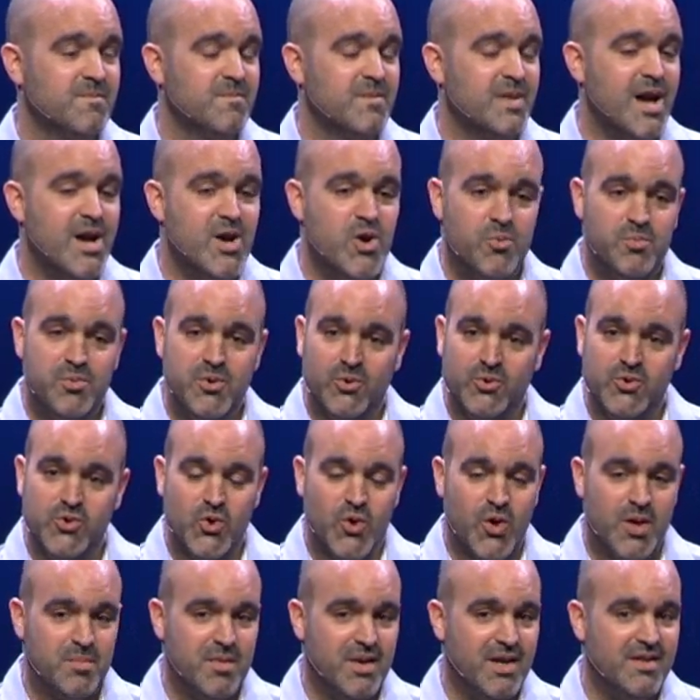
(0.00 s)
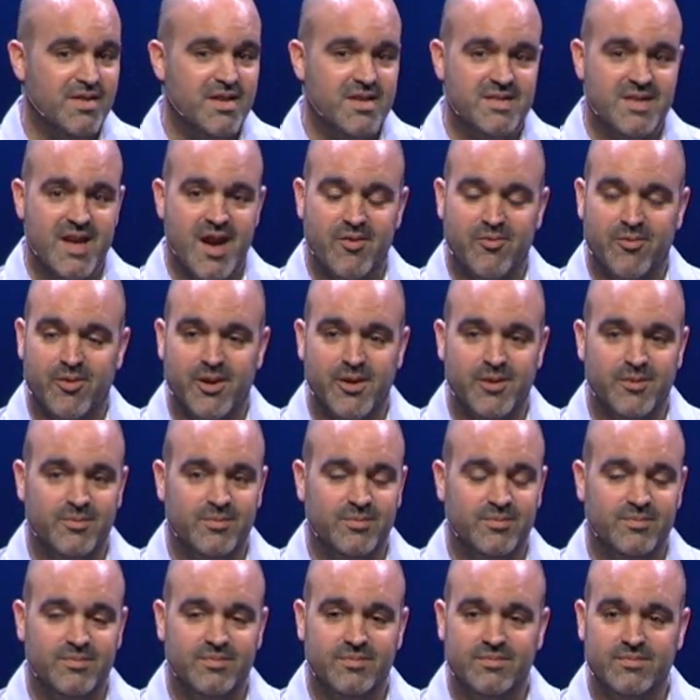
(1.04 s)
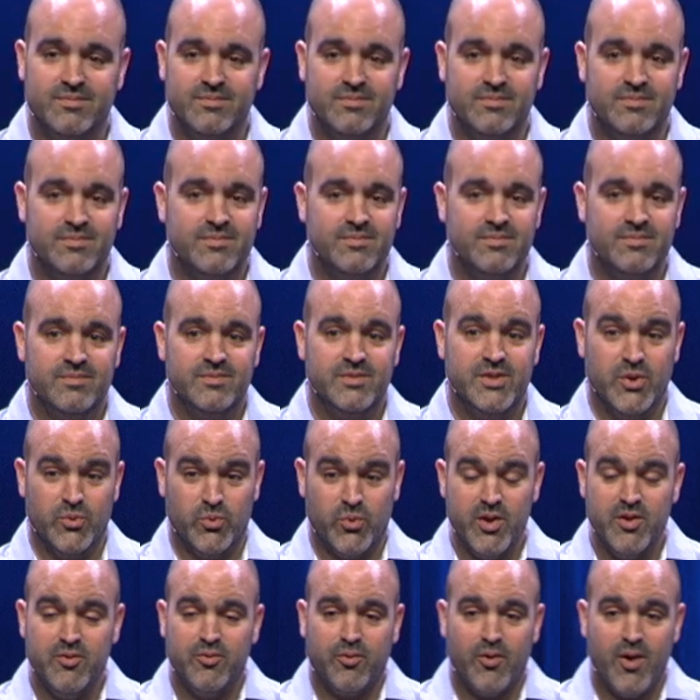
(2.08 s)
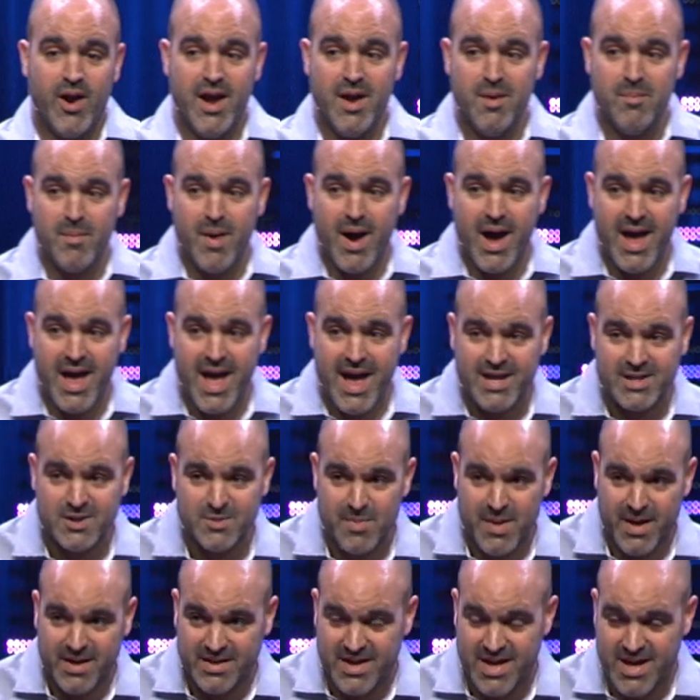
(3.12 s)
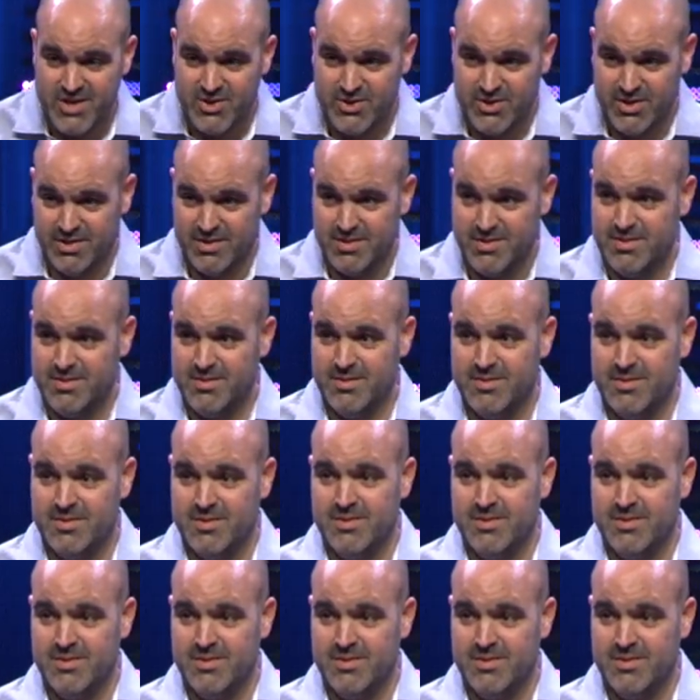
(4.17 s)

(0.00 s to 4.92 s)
I hope you'll join me in this effort to reframe my expectations